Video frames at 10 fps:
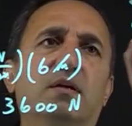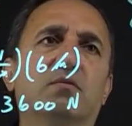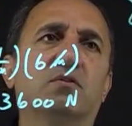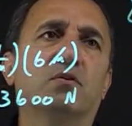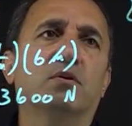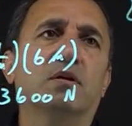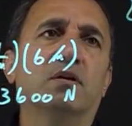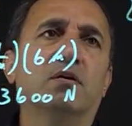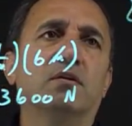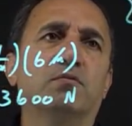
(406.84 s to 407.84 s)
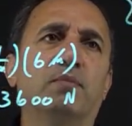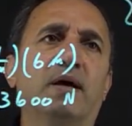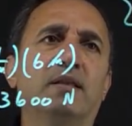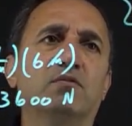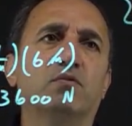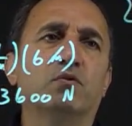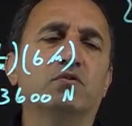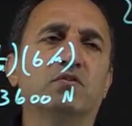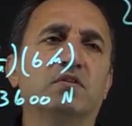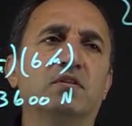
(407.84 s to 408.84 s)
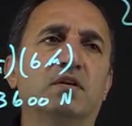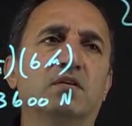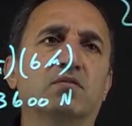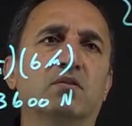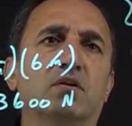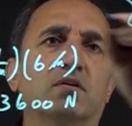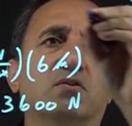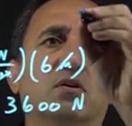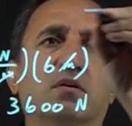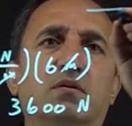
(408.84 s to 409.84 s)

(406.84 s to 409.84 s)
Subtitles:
and we say, okay, now let's balance forces in the X direction,